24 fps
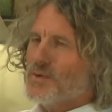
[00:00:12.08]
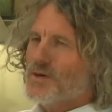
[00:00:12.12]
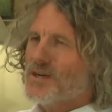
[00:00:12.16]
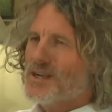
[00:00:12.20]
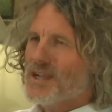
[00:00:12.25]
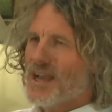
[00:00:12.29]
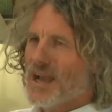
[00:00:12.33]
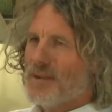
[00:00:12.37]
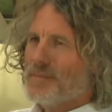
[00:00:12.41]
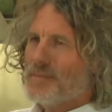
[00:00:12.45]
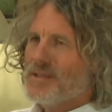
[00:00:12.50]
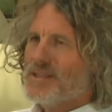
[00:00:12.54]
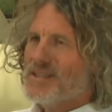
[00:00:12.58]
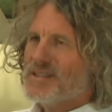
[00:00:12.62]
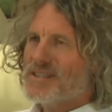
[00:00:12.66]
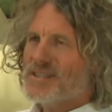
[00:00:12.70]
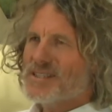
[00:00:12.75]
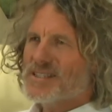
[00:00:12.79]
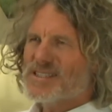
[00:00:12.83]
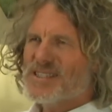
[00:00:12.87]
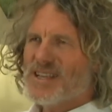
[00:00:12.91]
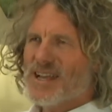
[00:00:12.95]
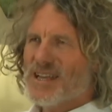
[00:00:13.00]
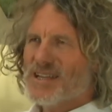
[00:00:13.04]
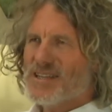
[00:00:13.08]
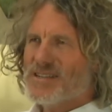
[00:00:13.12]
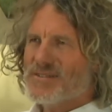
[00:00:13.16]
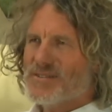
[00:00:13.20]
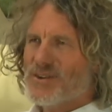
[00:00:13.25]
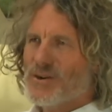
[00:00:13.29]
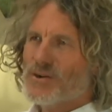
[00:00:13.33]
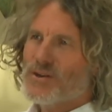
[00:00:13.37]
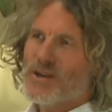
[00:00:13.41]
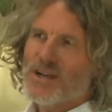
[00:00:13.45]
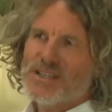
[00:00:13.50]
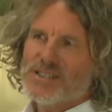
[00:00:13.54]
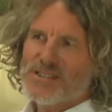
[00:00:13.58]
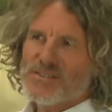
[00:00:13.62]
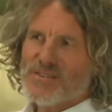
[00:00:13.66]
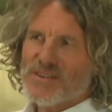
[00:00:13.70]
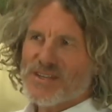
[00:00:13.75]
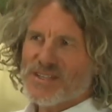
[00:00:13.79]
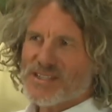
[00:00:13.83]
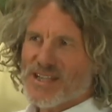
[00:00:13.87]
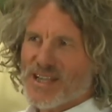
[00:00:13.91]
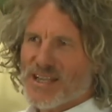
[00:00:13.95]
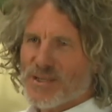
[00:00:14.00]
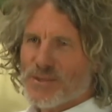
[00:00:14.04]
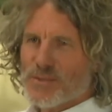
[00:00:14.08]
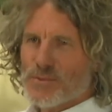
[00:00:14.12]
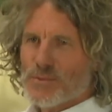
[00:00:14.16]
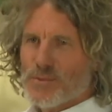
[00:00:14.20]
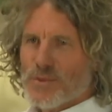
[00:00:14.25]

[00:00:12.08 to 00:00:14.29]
I'm into this kind of all kinds of things, like